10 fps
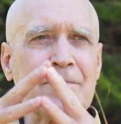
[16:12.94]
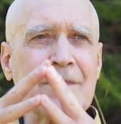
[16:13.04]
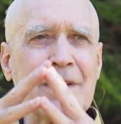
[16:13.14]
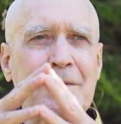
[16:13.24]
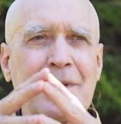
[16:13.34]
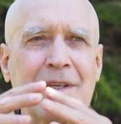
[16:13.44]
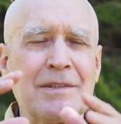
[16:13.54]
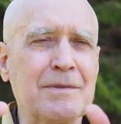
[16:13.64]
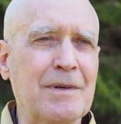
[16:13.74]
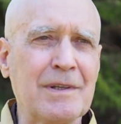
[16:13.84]
They don't want to
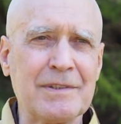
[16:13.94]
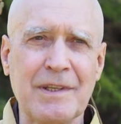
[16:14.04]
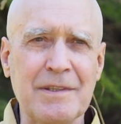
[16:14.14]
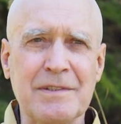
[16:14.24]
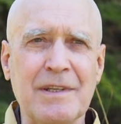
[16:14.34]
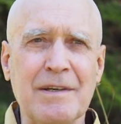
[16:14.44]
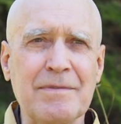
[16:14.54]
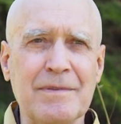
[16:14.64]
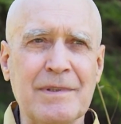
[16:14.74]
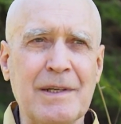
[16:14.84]
get through all this other
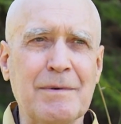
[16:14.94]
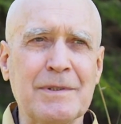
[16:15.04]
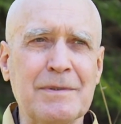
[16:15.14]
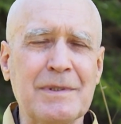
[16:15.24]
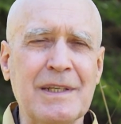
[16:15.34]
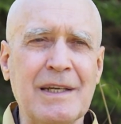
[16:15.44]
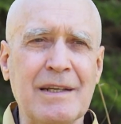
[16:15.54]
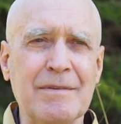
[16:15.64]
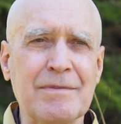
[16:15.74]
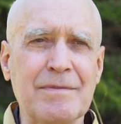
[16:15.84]
stuff. They don't want to do any
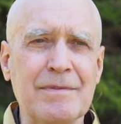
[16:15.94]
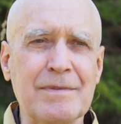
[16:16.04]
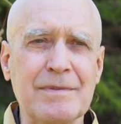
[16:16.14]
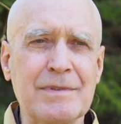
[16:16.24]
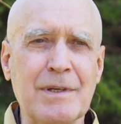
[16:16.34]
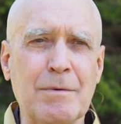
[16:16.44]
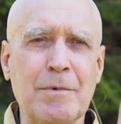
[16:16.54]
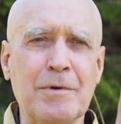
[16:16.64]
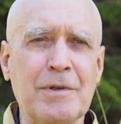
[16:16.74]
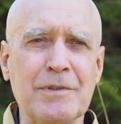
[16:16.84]
kind of
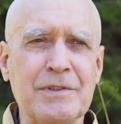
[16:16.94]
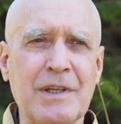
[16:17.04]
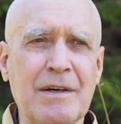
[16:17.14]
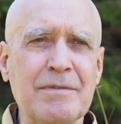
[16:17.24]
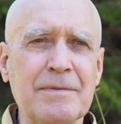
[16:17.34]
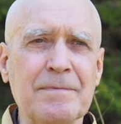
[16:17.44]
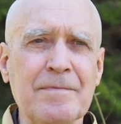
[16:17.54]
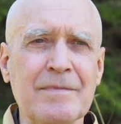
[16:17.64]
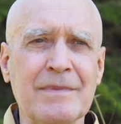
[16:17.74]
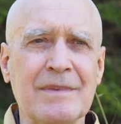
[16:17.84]
ceremonial stuff.
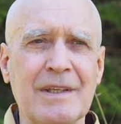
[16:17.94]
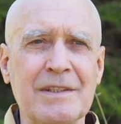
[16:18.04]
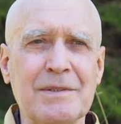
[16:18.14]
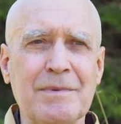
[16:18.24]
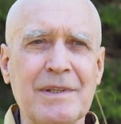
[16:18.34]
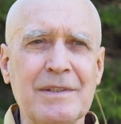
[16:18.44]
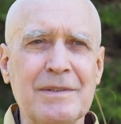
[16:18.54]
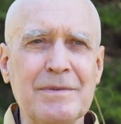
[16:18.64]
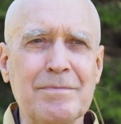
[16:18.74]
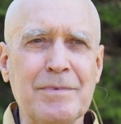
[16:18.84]
They just want to
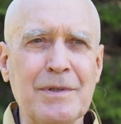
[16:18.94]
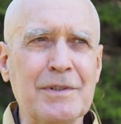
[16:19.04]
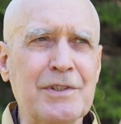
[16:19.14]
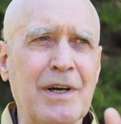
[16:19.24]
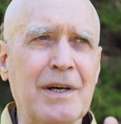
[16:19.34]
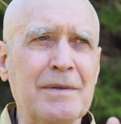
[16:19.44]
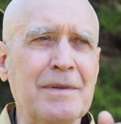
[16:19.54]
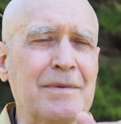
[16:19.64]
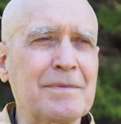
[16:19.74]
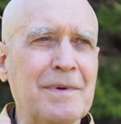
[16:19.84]
do pure
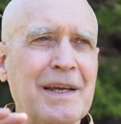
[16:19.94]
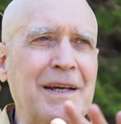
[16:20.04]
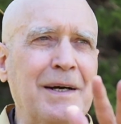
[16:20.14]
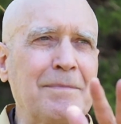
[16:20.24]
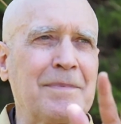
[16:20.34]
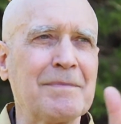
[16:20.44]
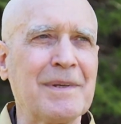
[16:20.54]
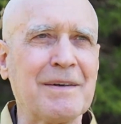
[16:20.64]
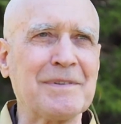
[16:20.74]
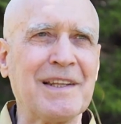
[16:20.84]
Chan, wake up,
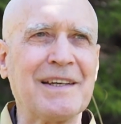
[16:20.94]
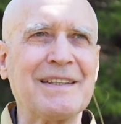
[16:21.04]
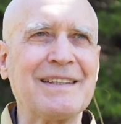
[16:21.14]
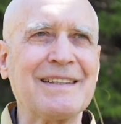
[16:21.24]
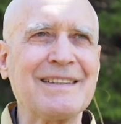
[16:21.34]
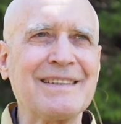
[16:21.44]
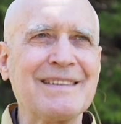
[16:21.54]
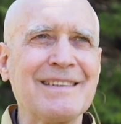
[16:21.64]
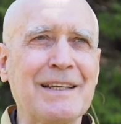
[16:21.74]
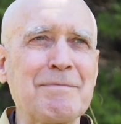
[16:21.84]
become enlightened.
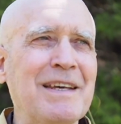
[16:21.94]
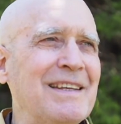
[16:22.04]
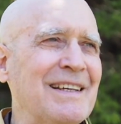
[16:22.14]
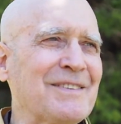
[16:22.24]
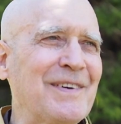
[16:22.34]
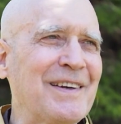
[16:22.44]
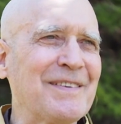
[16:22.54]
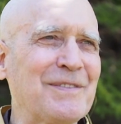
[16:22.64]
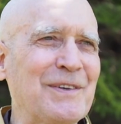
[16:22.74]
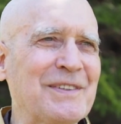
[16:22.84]
Like me, that's my
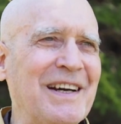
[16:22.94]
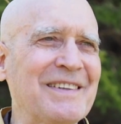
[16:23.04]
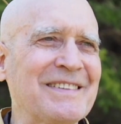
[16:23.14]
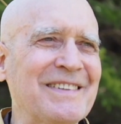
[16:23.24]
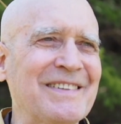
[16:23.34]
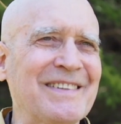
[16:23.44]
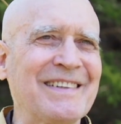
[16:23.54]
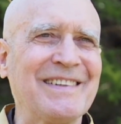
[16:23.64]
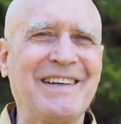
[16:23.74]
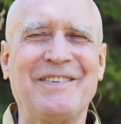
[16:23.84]
approach. So
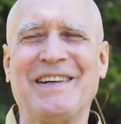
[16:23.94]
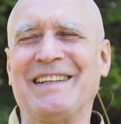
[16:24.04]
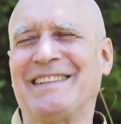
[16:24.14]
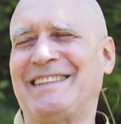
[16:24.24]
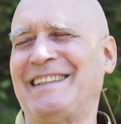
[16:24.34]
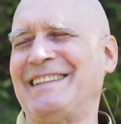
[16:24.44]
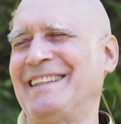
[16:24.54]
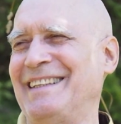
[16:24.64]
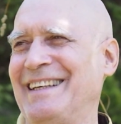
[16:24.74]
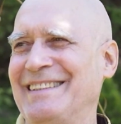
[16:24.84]
I
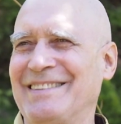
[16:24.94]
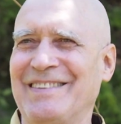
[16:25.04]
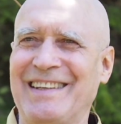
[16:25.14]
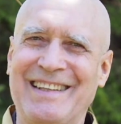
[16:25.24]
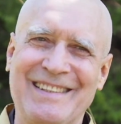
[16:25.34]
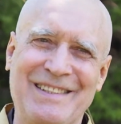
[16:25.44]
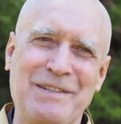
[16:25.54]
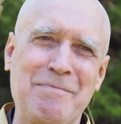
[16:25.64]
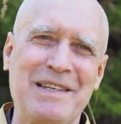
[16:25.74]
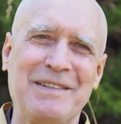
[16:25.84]
just want to get to
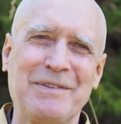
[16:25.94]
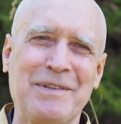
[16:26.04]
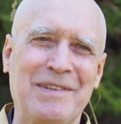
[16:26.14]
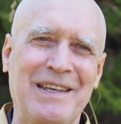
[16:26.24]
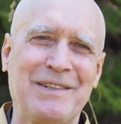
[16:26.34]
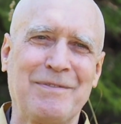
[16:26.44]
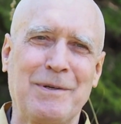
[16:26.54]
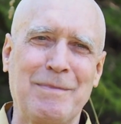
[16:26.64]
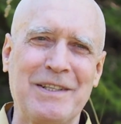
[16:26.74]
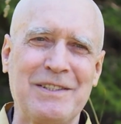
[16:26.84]
the meat of it. Thank you
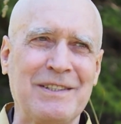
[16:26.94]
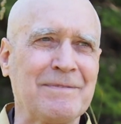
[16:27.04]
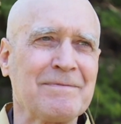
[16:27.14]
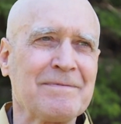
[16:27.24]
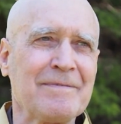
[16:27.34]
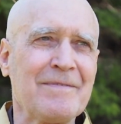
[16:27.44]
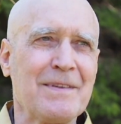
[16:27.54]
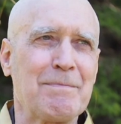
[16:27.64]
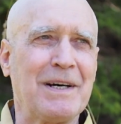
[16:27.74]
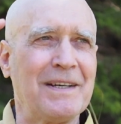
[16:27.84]
very much.
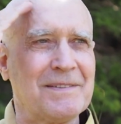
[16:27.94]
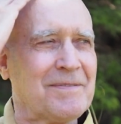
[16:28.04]
But